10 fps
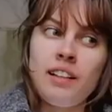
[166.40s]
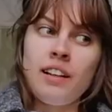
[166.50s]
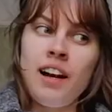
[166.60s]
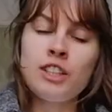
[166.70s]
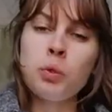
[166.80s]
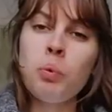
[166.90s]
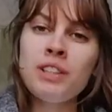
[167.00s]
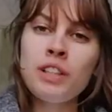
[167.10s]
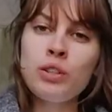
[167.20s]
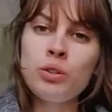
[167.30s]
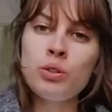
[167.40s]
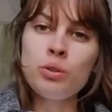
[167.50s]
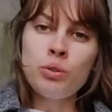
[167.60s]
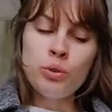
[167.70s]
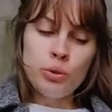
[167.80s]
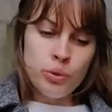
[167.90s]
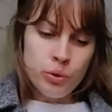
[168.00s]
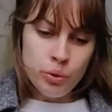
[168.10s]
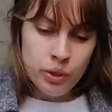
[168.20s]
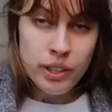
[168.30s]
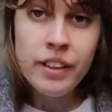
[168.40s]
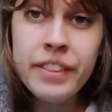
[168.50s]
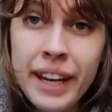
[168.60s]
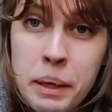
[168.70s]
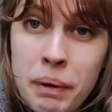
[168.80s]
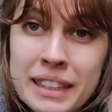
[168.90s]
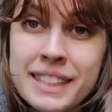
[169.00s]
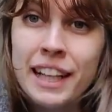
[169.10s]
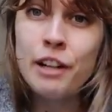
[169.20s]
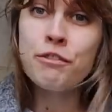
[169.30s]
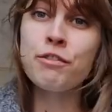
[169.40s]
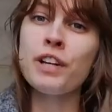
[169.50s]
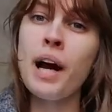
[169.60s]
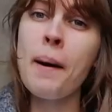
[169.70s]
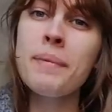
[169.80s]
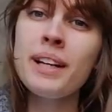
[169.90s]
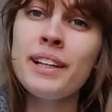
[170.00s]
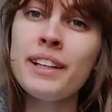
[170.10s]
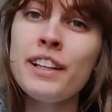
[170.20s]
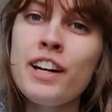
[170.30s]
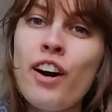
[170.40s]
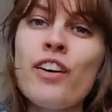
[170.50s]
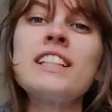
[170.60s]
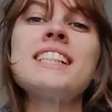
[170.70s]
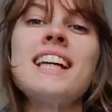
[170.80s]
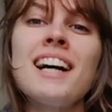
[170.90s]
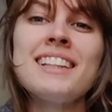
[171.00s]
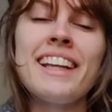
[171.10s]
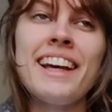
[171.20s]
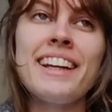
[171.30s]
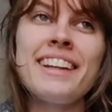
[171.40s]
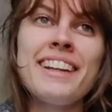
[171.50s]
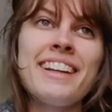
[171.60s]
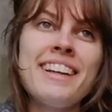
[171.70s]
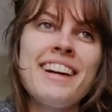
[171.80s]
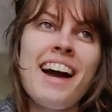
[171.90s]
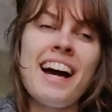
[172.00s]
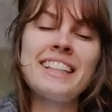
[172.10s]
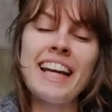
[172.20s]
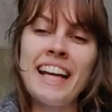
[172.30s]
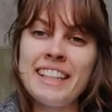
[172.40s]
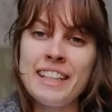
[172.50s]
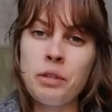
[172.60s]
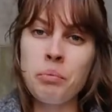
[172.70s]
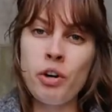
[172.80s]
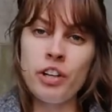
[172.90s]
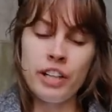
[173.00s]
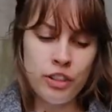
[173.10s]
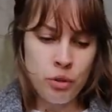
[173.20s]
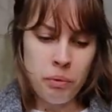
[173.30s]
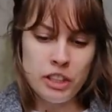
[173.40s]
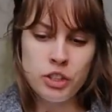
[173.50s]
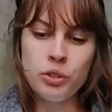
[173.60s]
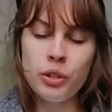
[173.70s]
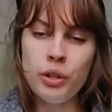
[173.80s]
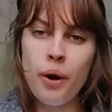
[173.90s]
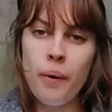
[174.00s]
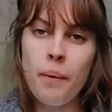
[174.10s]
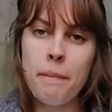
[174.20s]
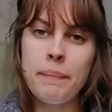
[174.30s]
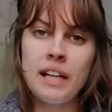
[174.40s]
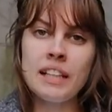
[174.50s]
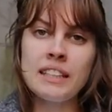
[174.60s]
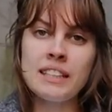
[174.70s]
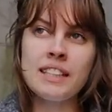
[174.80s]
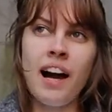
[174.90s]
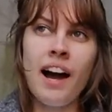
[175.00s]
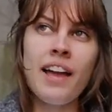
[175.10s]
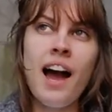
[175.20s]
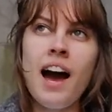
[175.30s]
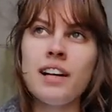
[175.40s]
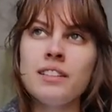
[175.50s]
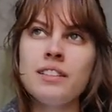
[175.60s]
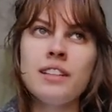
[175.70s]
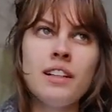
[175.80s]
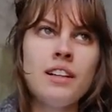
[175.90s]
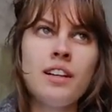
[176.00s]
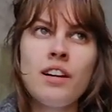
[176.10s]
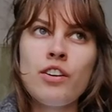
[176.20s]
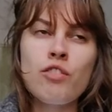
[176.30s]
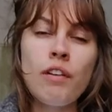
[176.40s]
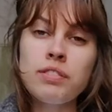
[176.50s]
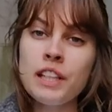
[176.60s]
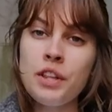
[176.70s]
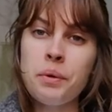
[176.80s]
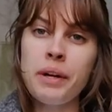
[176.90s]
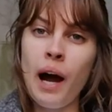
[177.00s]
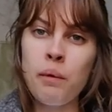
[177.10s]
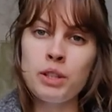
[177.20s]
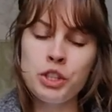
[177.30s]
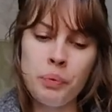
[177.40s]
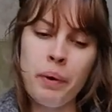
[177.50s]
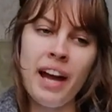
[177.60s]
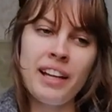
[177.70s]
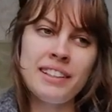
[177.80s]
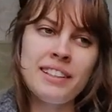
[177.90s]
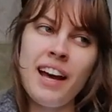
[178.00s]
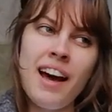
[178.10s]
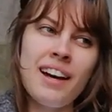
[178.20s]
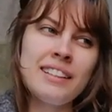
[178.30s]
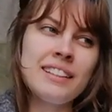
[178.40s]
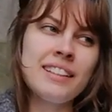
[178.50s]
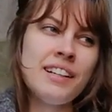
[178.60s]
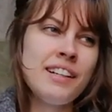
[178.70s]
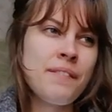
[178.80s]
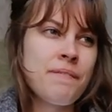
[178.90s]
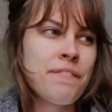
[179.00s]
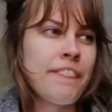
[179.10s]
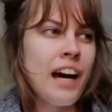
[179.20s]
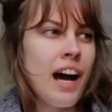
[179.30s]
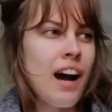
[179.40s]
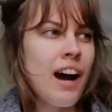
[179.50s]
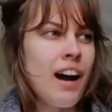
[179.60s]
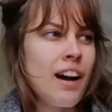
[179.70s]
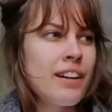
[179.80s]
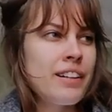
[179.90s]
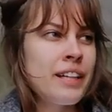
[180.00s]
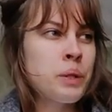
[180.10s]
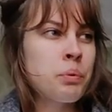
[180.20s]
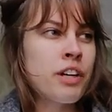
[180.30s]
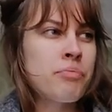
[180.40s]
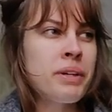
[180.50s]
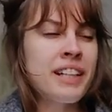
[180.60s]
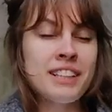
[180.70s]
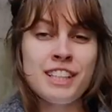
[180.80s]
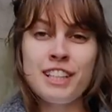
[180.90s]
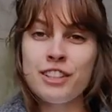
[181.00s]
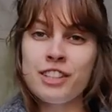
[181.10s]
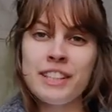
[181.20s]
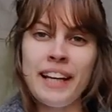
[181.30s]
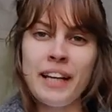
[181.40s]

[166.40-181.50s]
I just wanted to thank myself for coming on a Sunday at 8 in the morning to my studio, because I had roughly 3 hours to paint and it would have been easier to stay